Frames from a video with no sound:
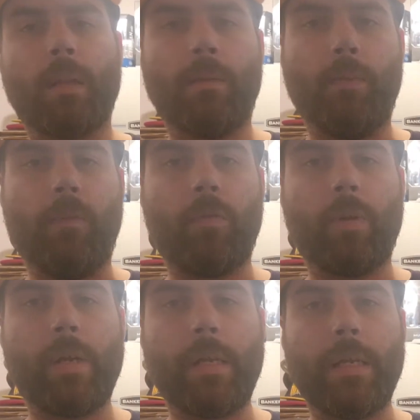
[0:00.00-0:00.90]
Before
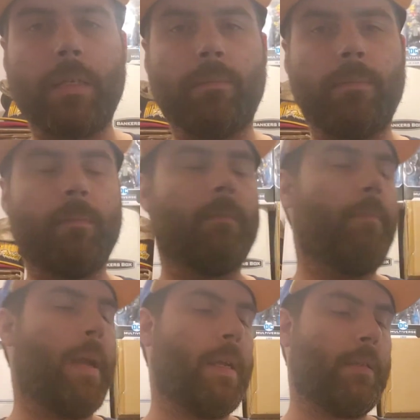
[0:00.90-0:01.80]
he kicked
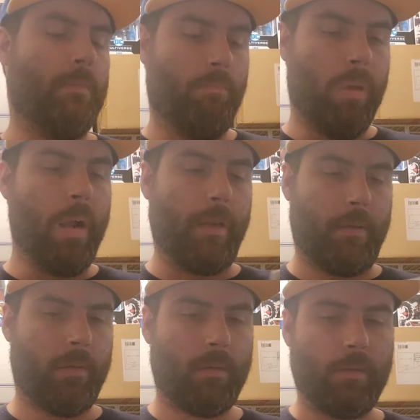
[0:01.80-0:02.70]
Bane's butt.
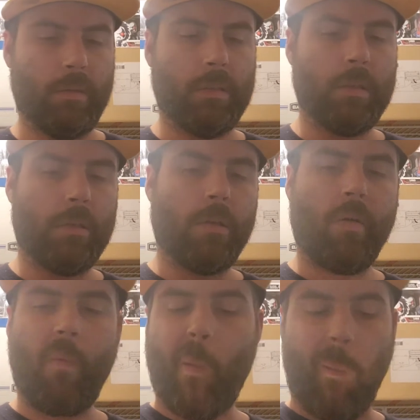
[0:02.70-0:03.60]

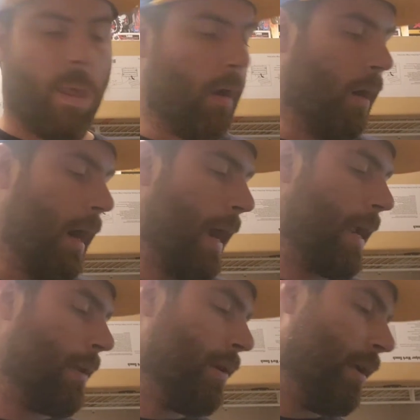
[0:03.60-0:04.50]

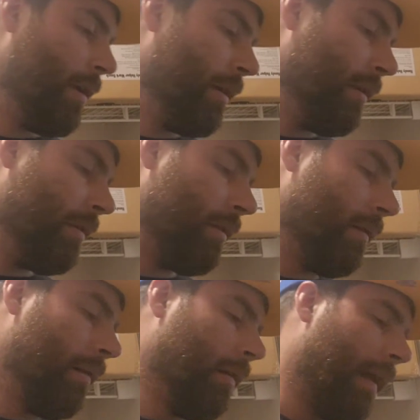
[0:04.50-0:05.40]
I did
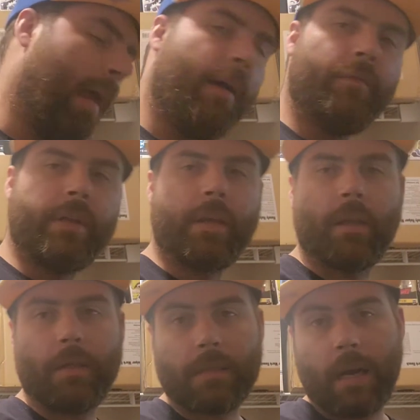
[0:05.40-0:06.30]
have the
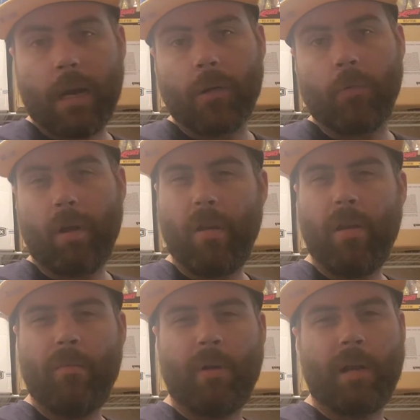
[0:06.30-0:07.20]
entire
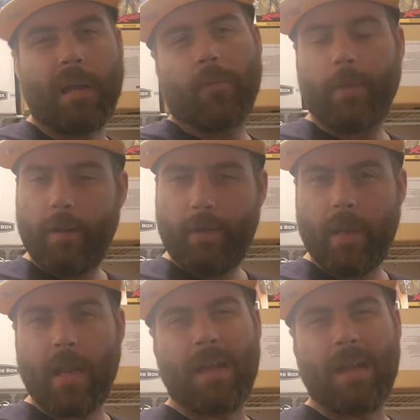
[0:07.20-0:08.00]
run, but I got rid of it.